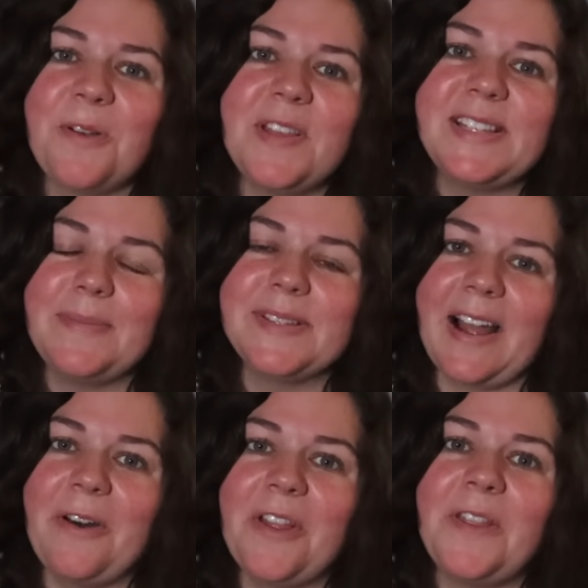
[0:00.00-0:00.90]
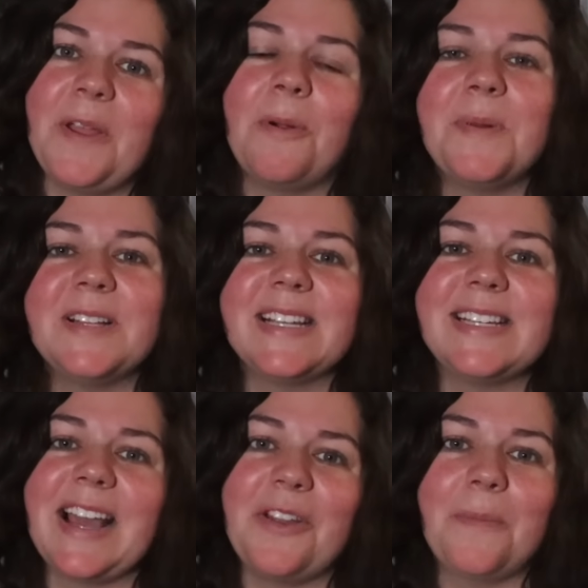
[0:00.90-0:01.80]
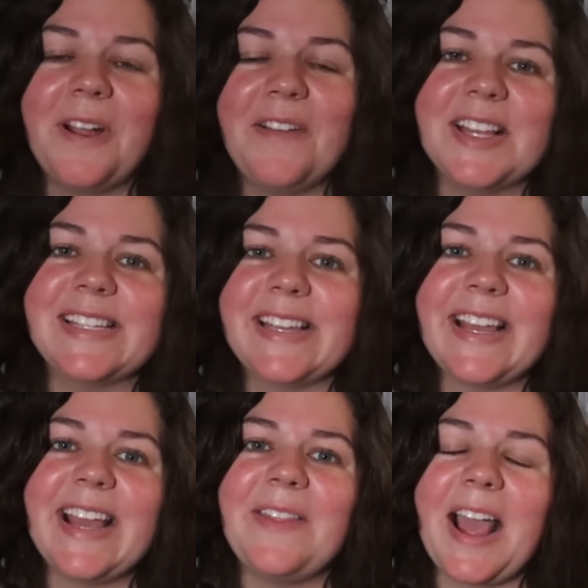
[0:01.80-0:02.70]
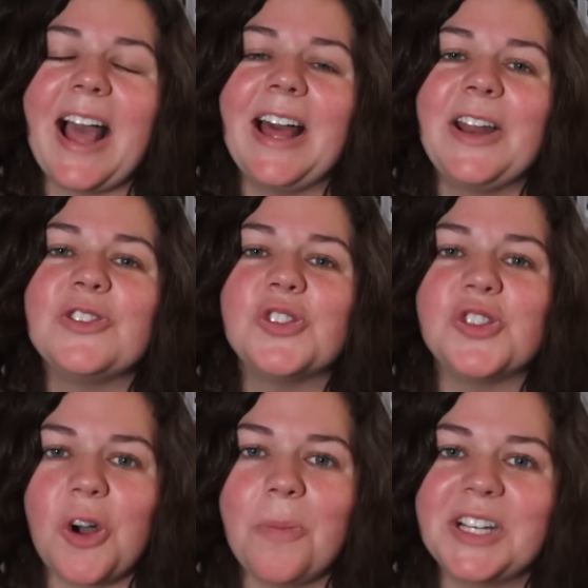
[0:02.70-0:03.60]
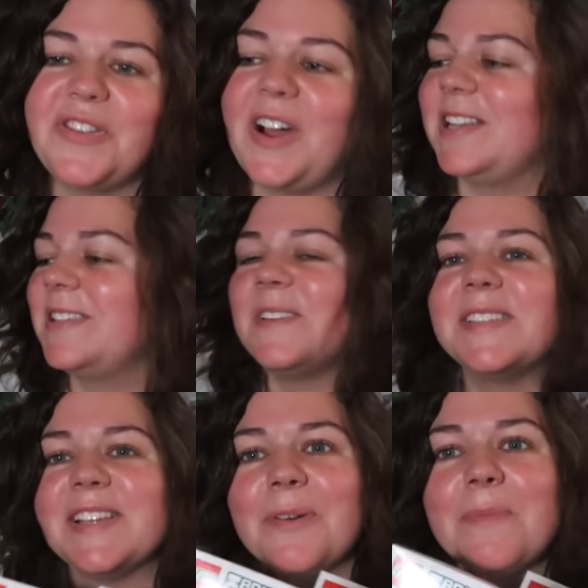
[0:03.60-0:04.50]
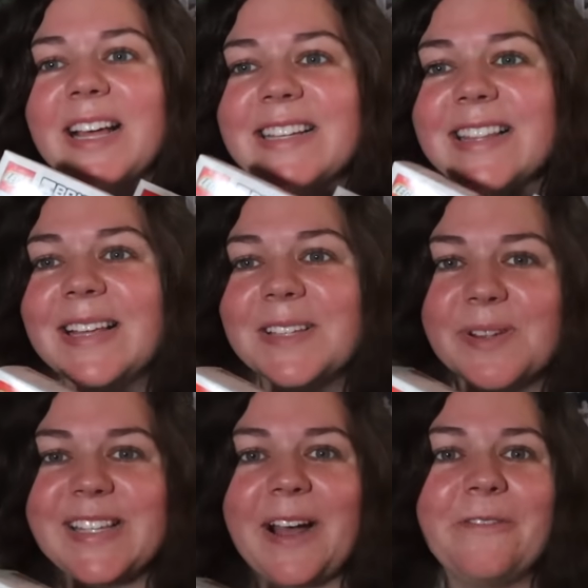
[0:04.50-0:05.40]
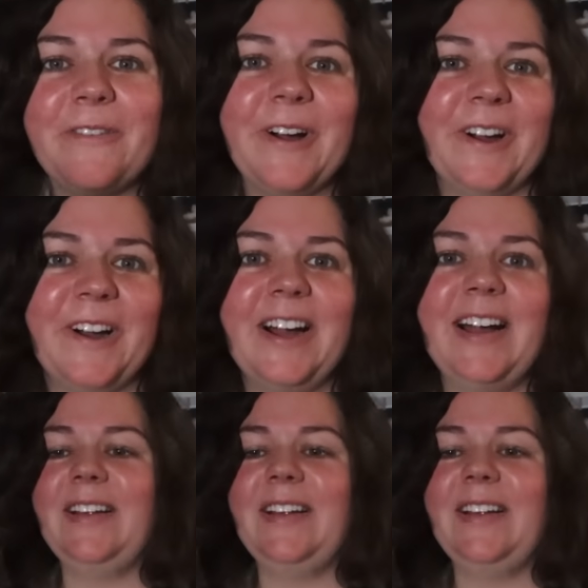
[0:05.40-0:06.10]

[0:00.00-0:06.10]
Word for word: are the same style that they were building together previously, and they had so much fun, so Steven picked these ones out for her.